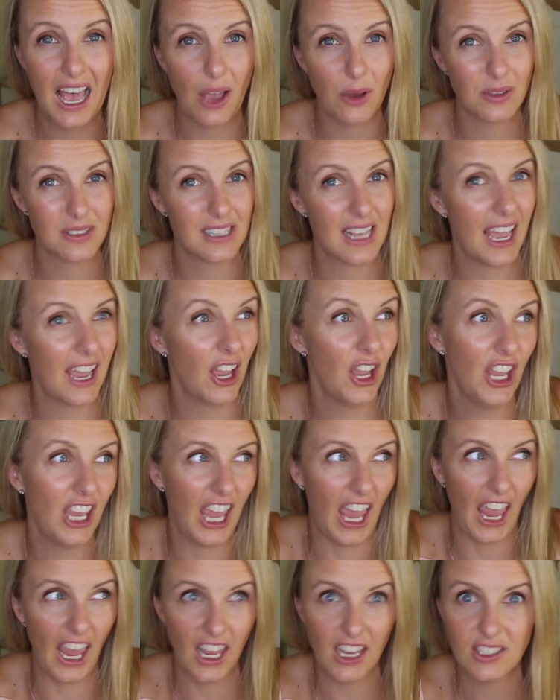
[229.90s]
I was like,
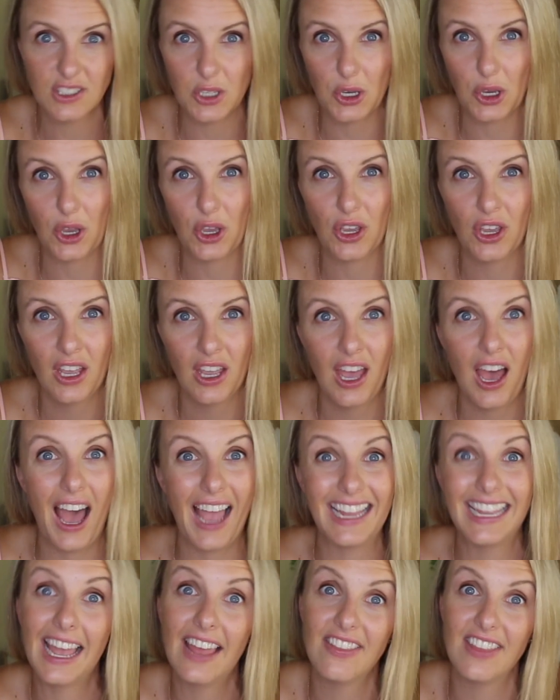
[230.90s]
okay, so
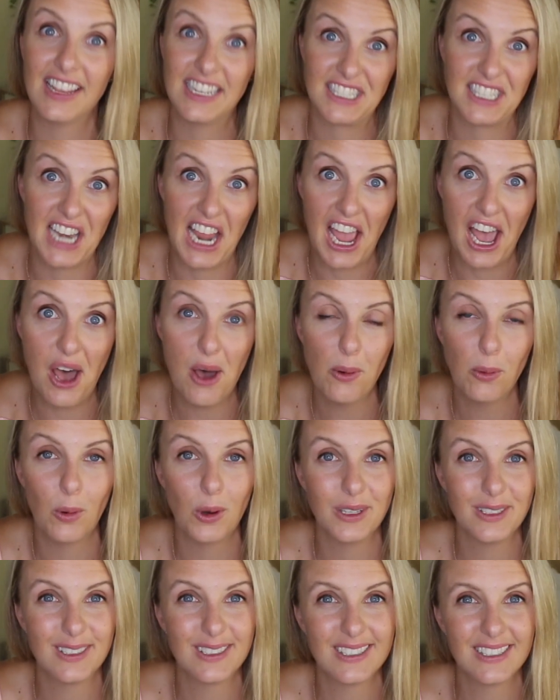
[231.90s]
I get this now,
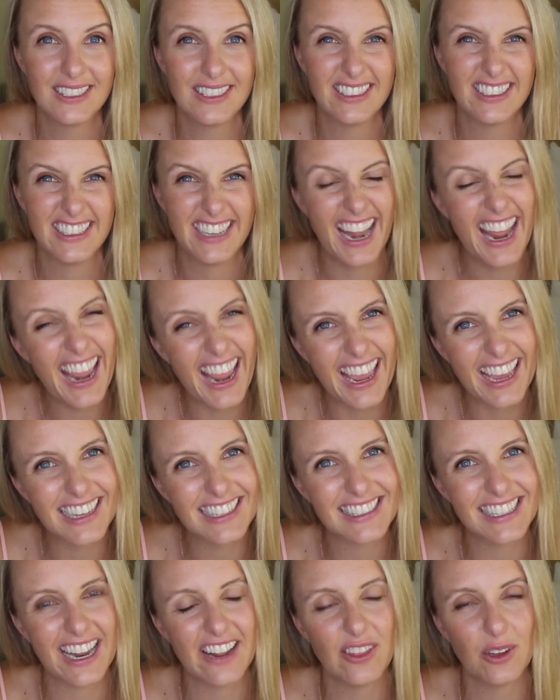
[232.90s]
what's
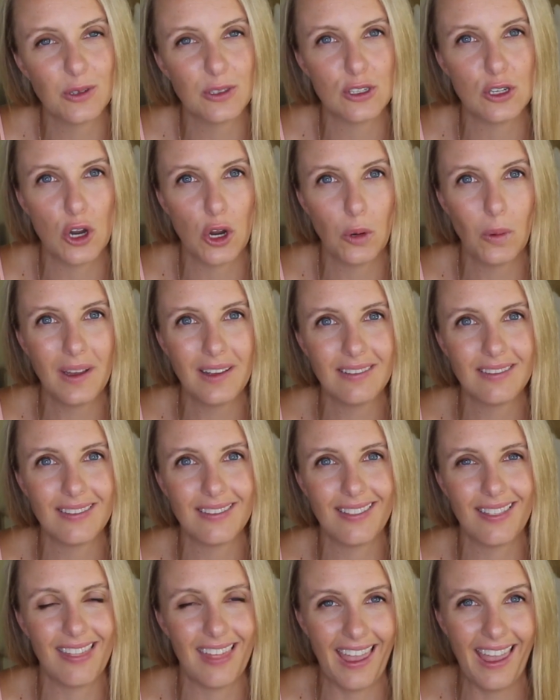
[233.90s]
next? And there was no
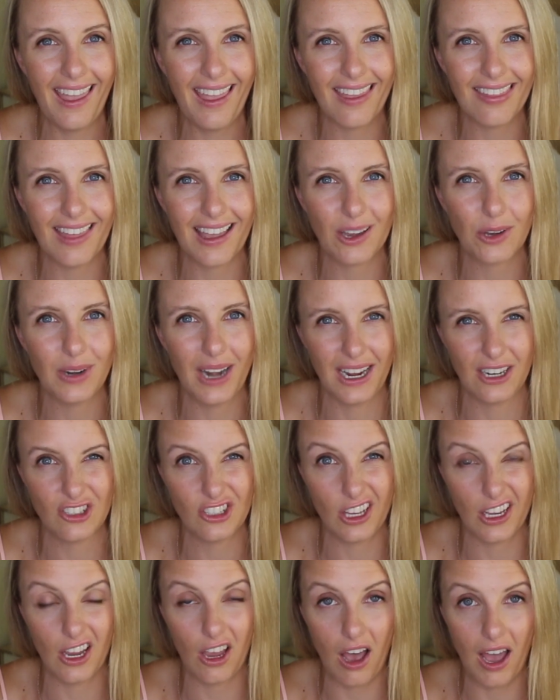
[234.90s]
one there that could
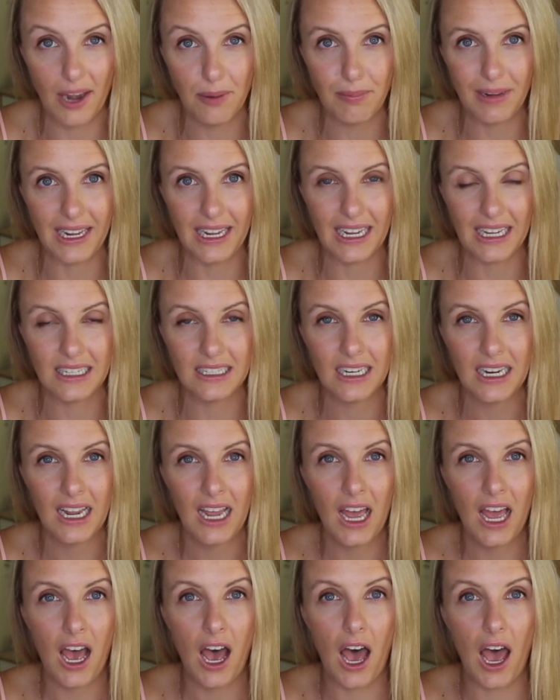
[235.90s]
actually guide me. And
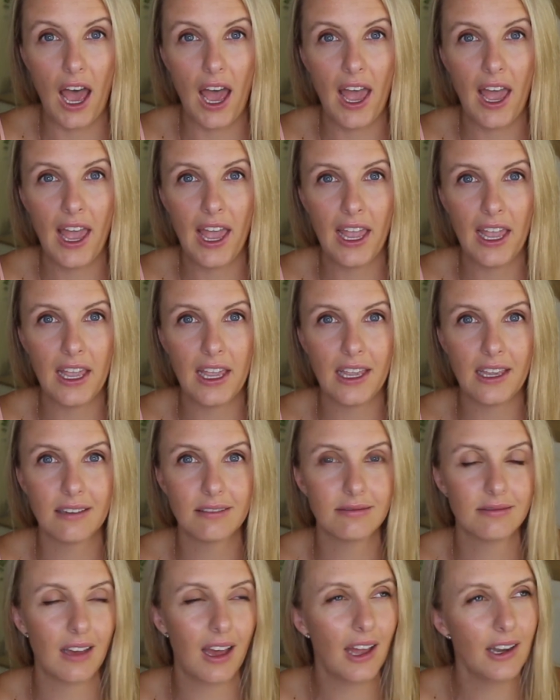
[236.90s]

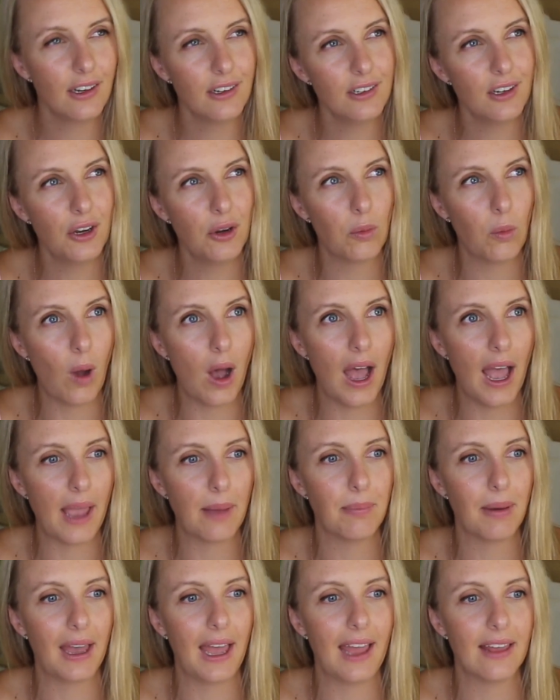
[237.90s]
I don't know
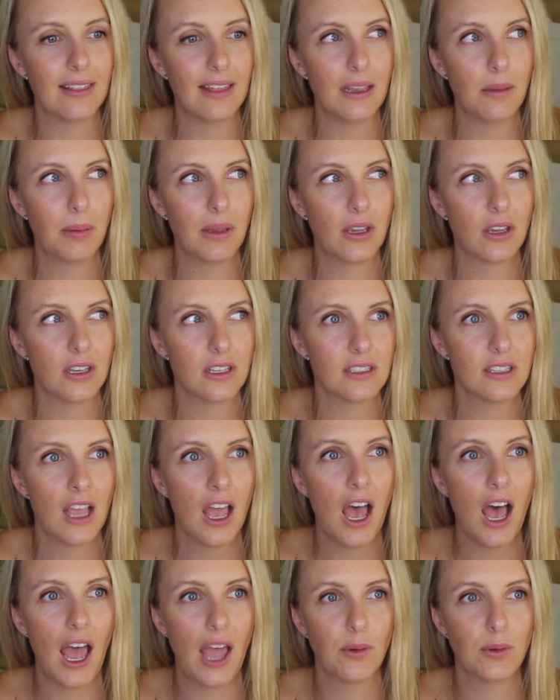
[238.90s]
why, but I think because
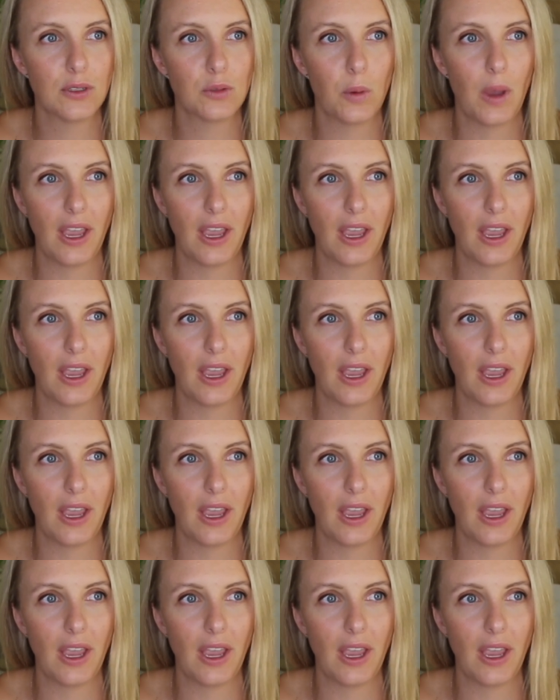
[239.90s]
I was